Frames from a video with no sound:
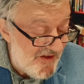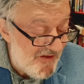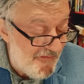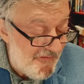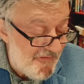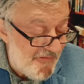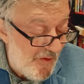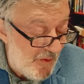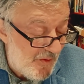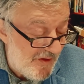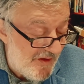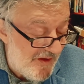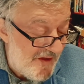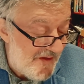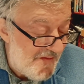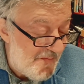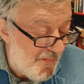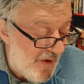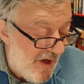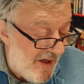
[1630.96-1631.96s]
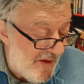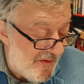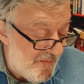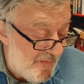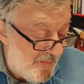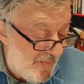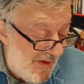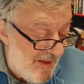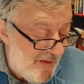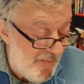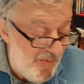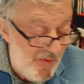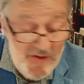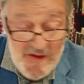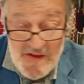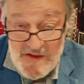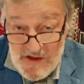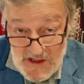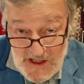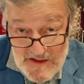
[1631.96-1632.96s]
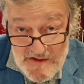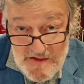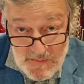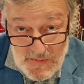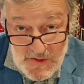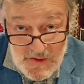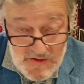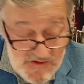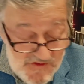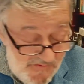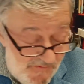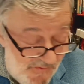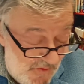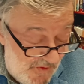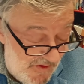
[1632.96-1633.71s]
folded brown paper in the letterbox for